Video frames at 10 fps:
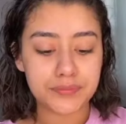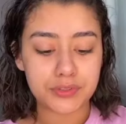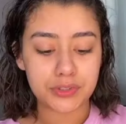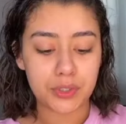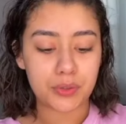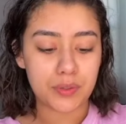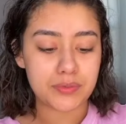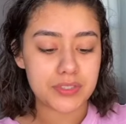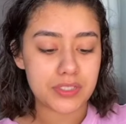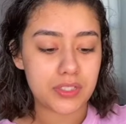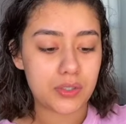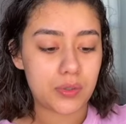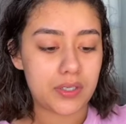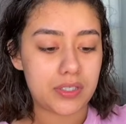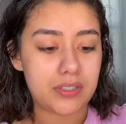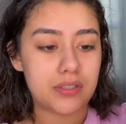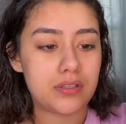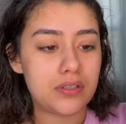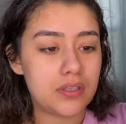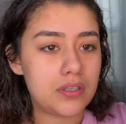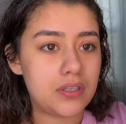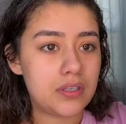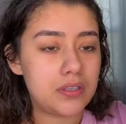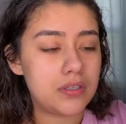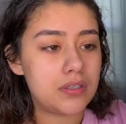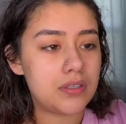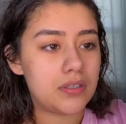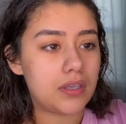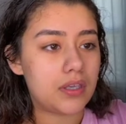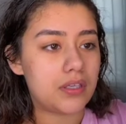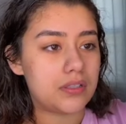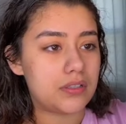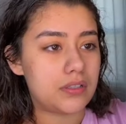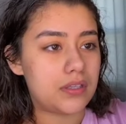So I'm just gonna go ahead and